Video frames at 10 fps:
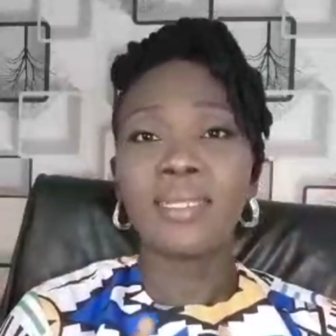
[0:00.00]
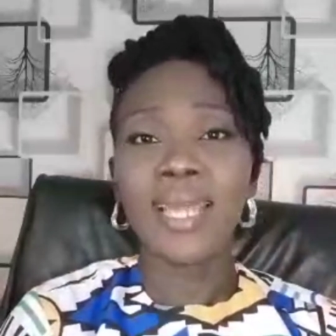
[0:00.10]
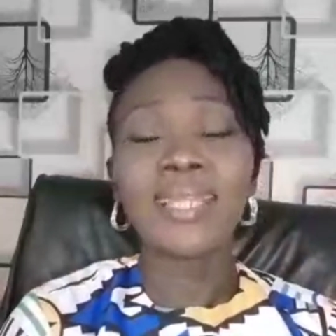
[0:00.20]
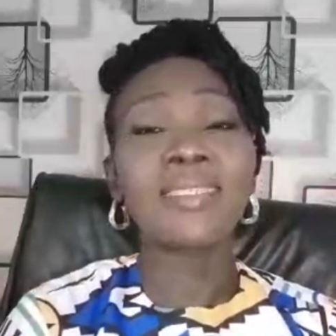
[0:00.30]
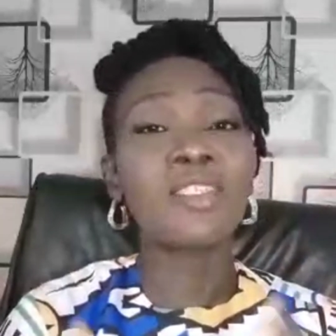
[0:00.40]

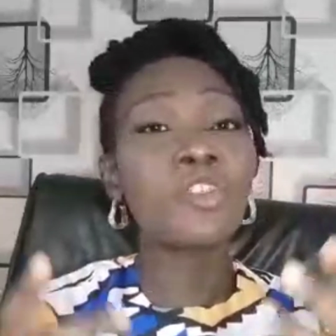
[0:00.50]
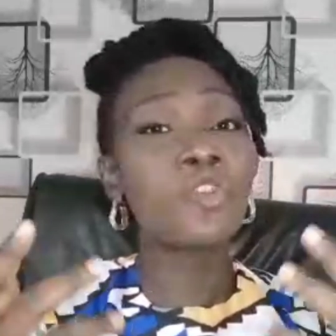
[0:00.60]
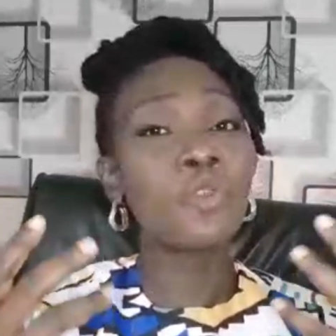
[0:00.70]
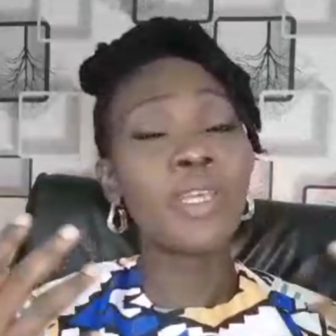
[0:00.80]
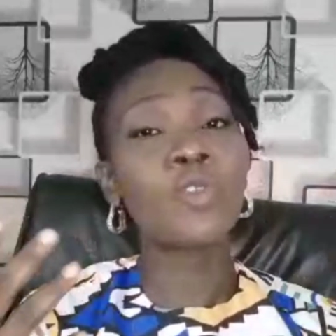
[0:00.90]
that the
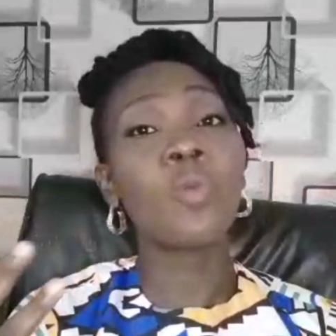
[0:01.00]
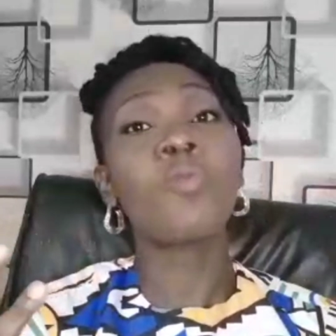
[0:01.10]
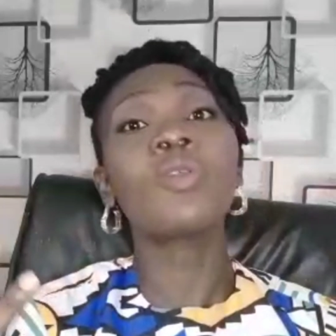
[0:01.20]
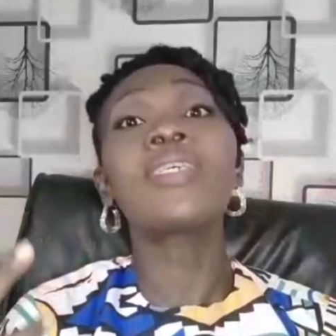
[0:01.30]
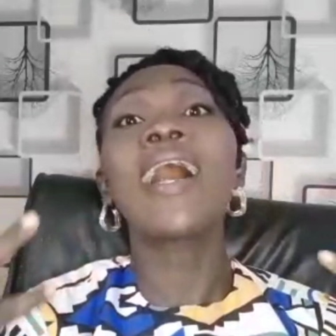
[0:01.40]
stress
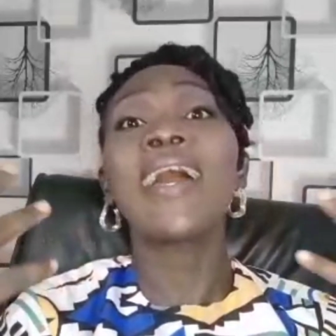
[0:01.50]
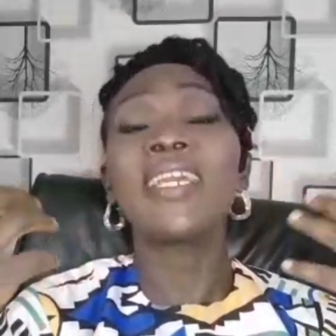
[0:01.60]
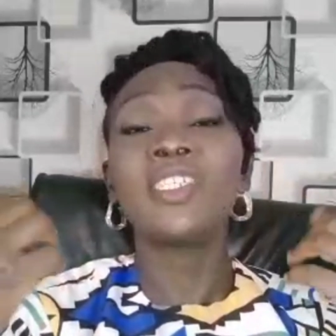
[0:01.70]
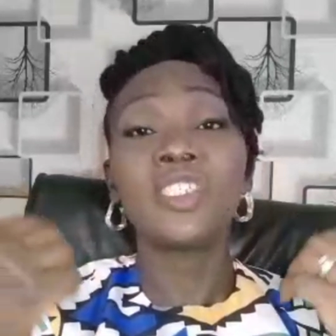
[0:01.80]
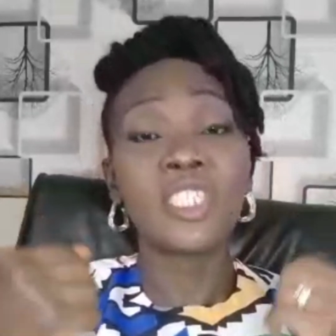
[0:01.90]
hormones are
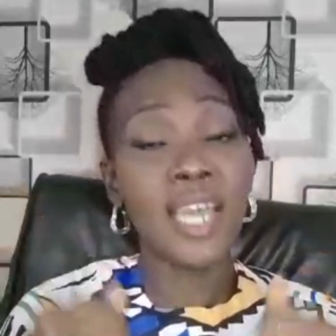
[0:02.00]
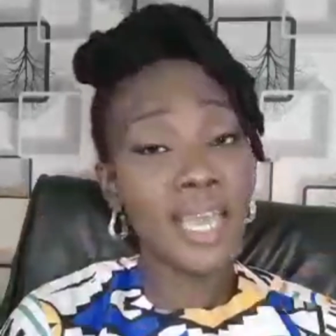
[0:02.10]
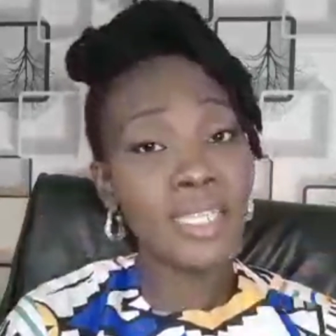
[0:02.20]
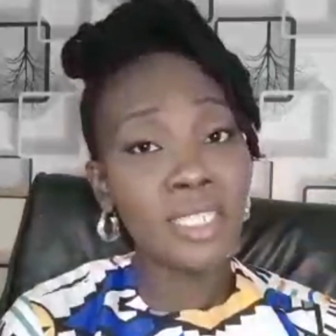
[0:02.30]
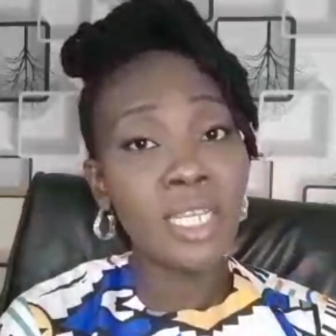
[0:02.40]
in
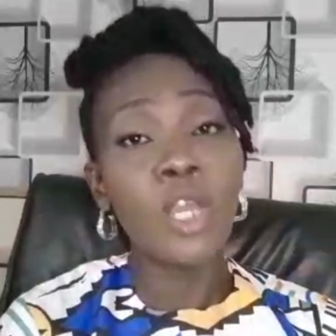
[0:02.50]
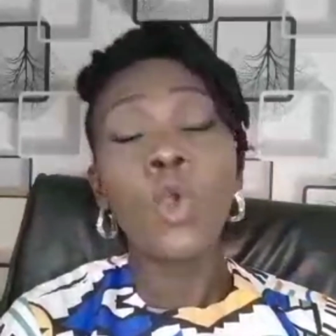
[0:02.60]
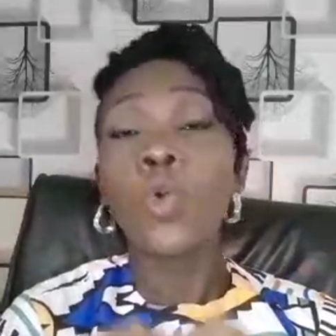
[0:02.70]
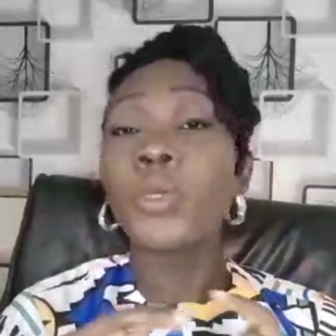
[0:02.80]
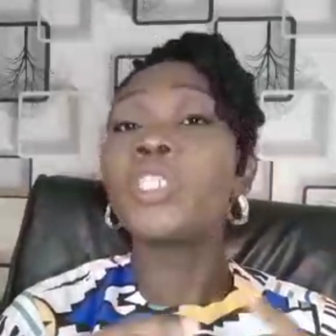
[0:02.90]
charge,
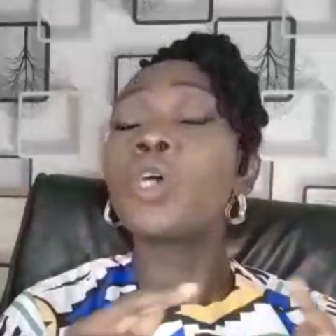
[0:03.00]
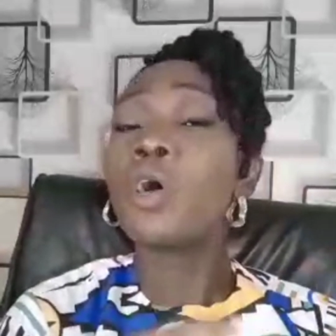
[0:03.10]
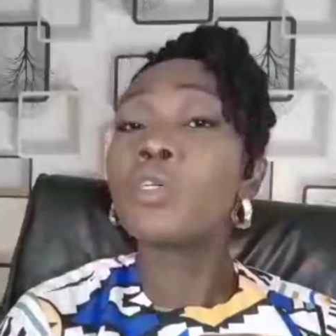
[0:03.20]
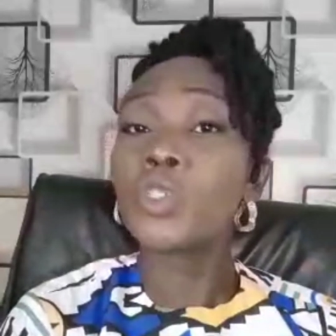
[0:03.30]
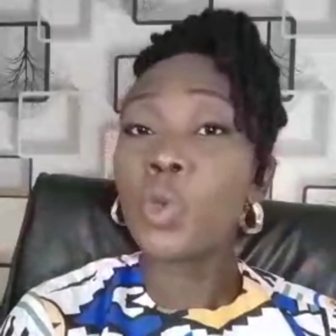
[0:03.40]
which
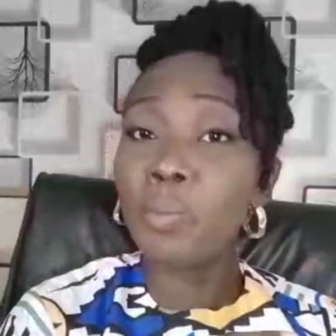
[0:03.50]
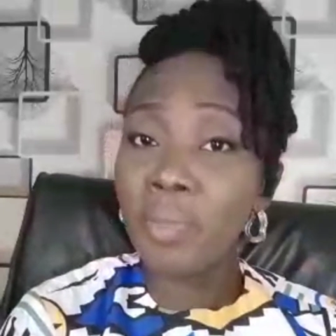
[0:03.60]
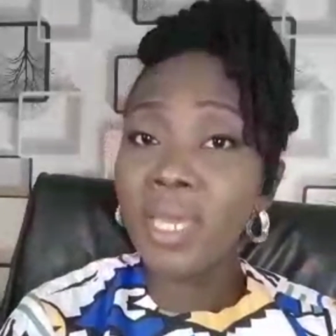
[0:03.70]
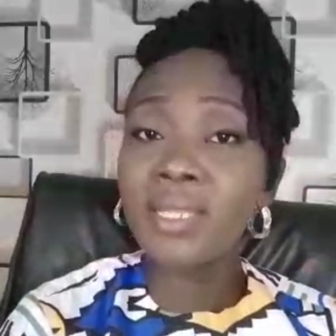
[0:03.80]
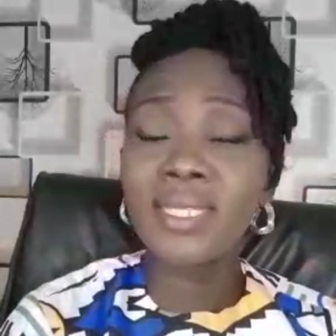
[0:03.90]
also
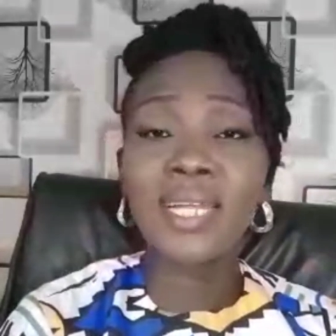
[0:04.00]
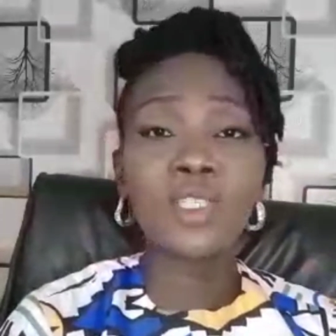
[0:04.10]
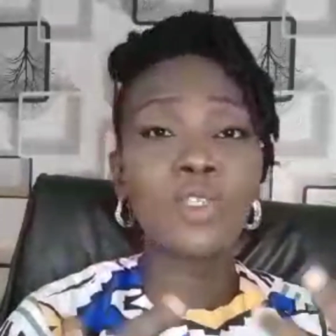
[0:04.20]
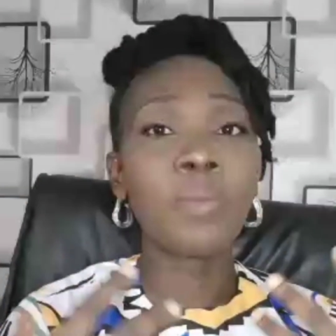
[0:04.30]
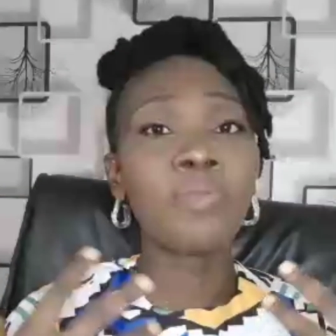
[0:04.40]
means
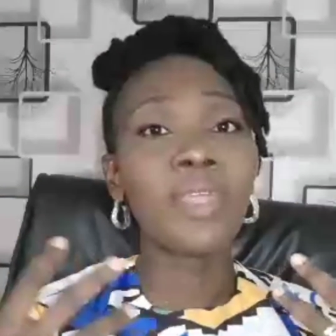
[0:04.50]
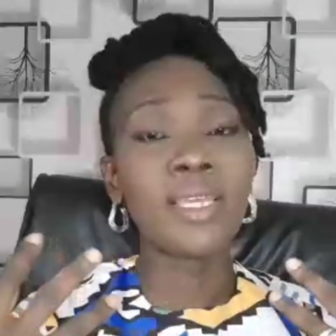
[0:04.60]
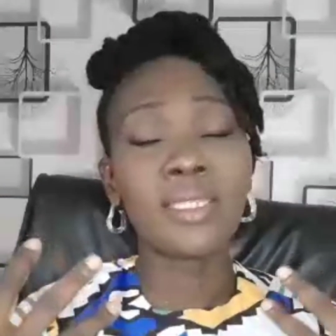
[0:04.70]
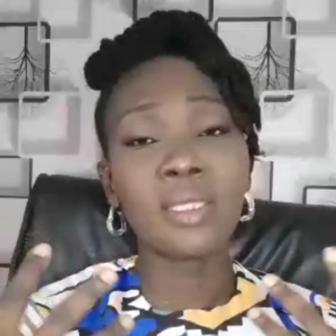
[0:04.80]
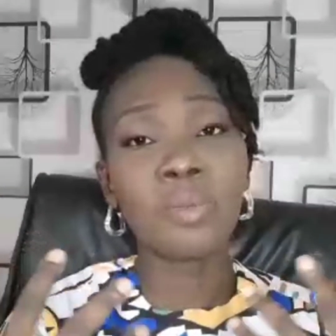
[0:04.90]
that some
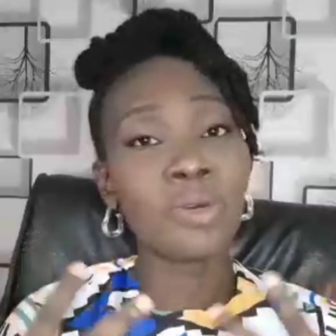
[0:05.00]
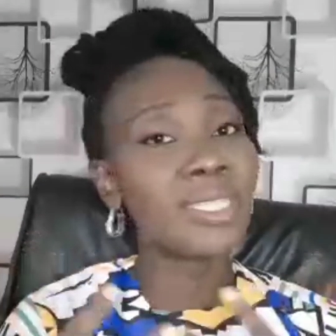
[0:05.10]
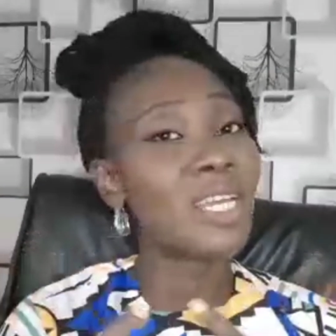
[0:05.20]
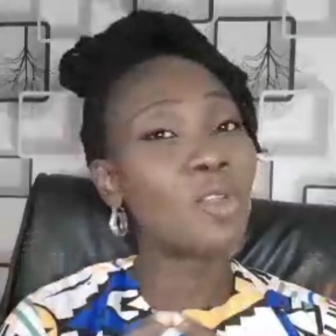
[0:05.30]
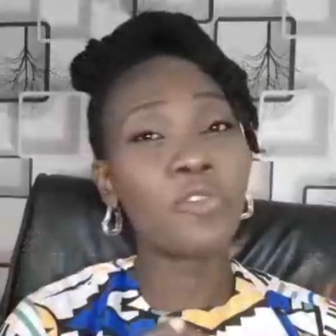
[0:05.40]
things in the
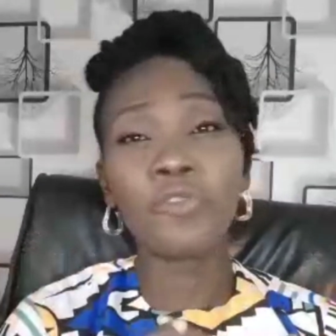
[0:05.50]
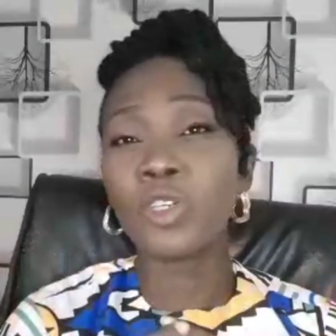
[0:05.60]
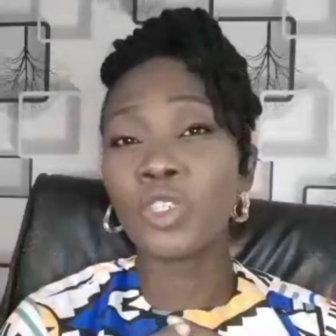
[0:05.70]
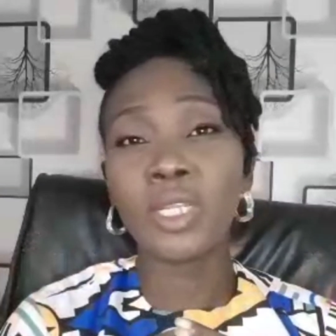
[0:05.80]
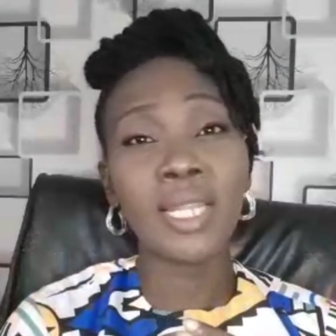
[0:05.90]
body are not
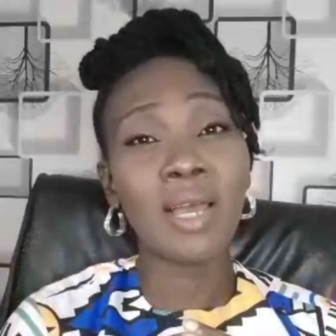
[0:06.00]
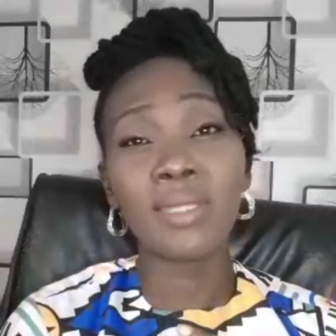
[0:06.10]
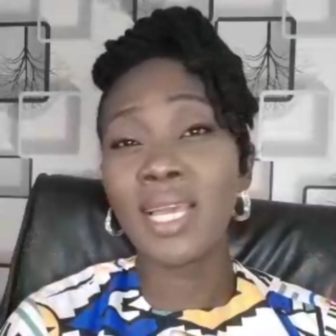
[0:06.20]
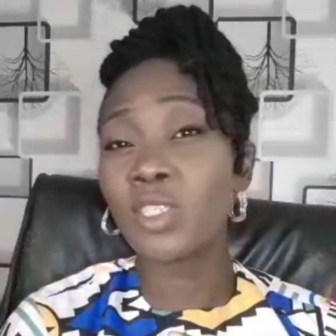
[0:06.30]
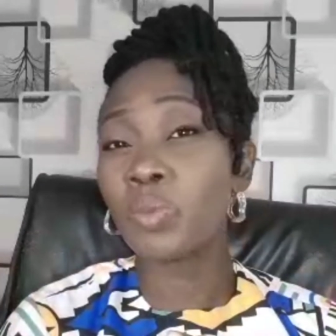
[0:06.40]
functioning
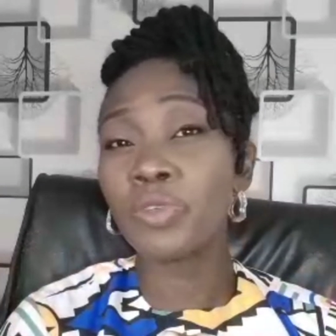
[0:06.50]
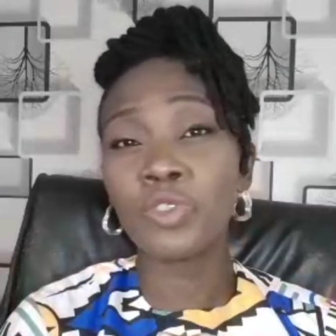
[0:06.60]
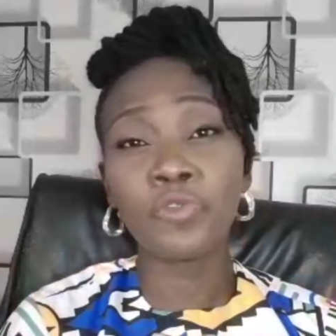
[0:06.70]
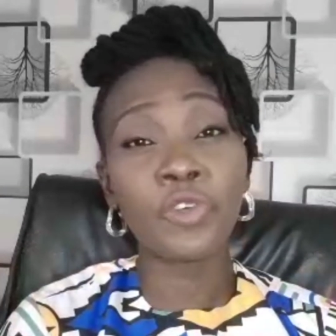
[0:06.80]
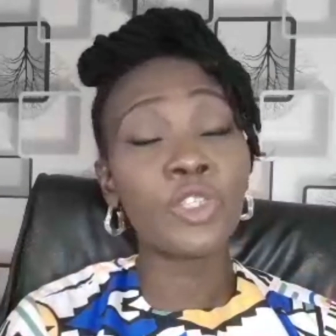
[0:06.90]
how they are
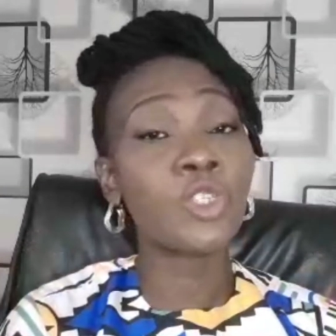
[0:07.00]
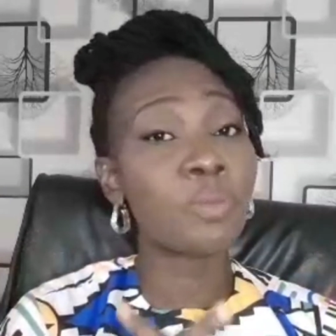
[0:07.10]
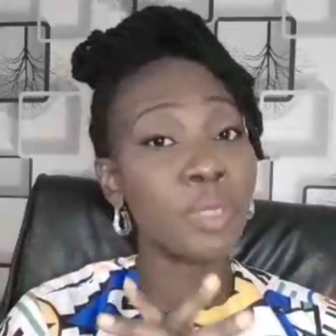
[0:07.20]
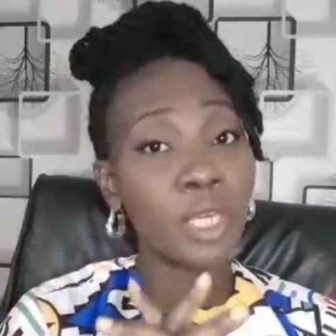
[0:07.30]
supposed to function.